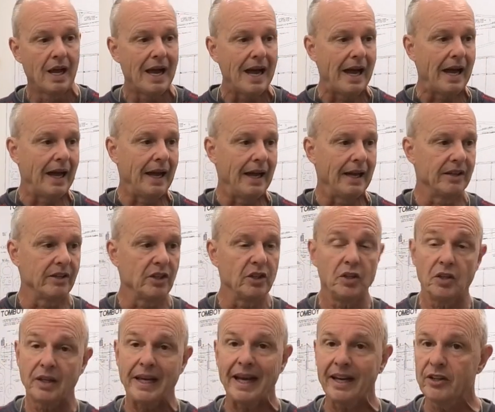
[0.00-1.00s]
and
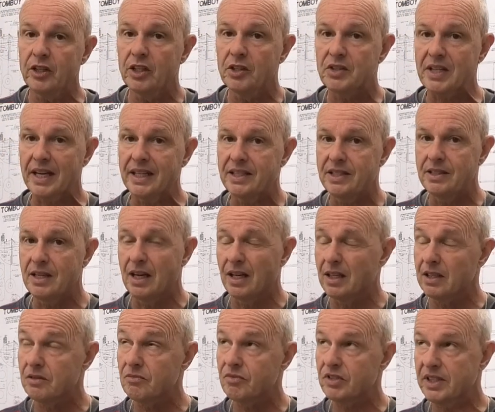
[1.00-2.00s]
you can use
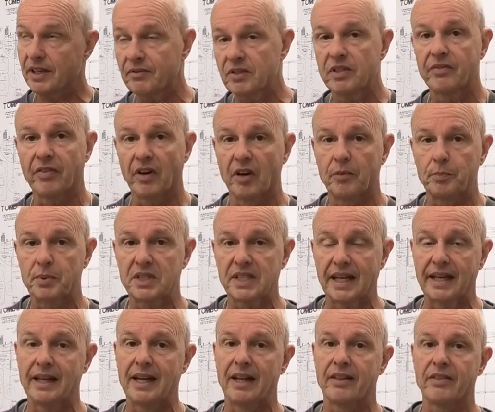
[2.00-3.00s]
75%
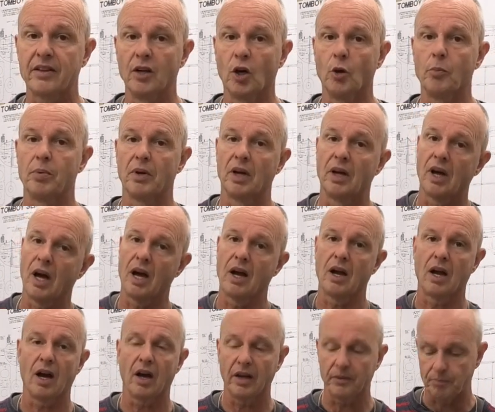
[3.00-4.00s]
uh, ethanol but
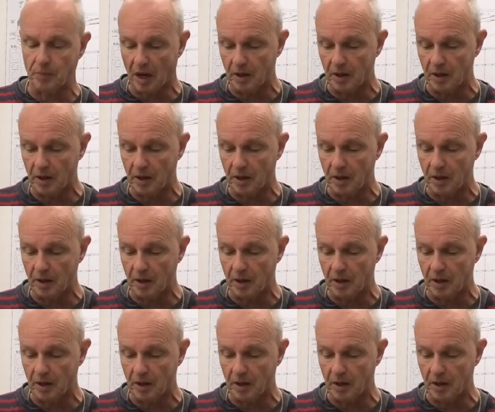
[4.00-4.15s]
I,